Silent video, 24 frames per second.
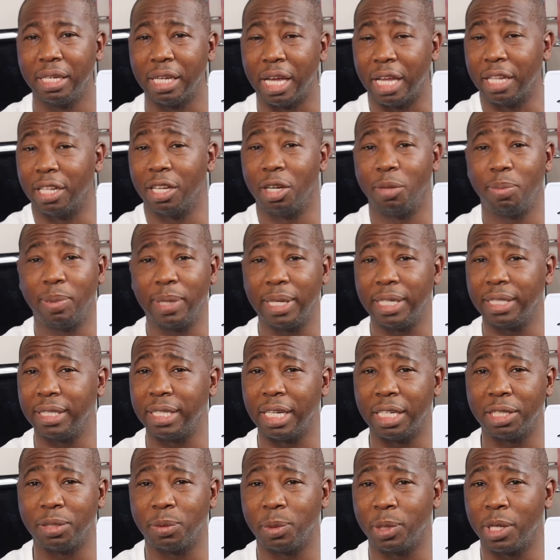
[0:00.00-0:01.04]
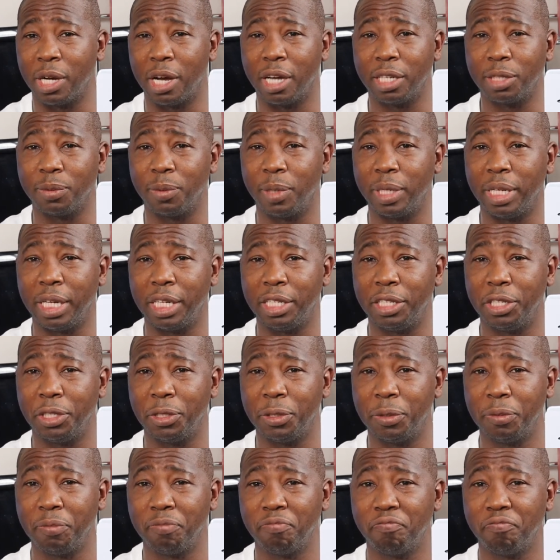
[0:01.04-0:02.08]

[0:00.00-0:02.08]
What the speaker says: I love PlayStation. Regardless of what they do,